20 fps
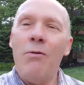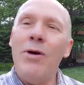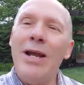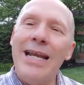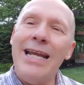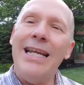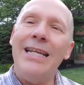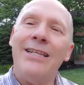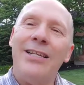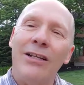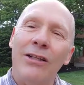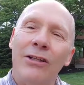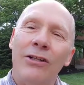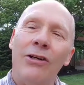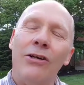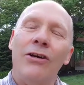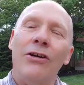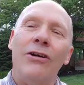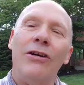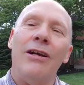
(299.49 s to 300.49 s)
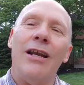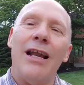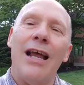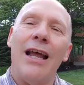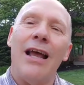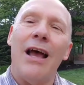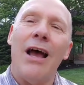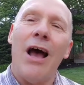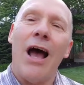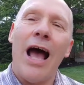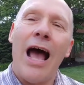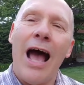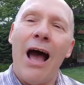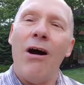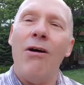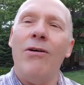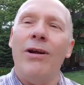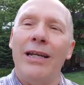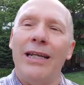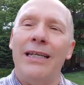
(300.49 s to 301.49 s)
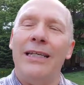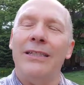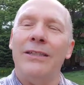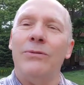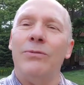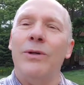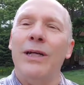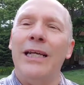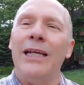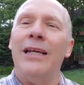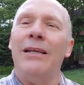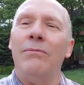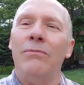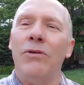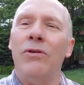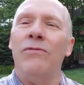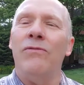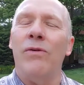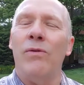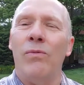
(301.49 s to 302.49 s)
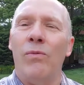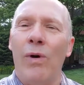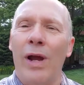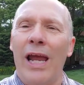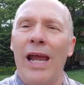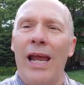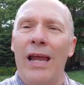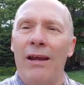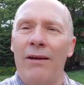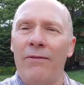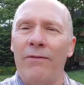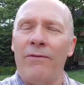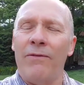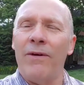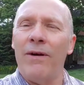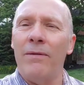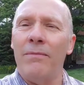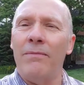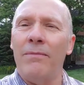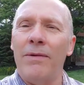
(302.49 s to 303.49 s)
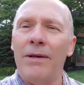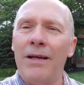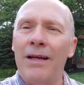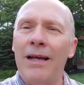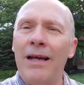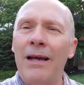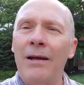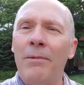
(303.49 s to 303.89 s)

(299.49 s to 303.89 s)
We need to learn how it is we can move away from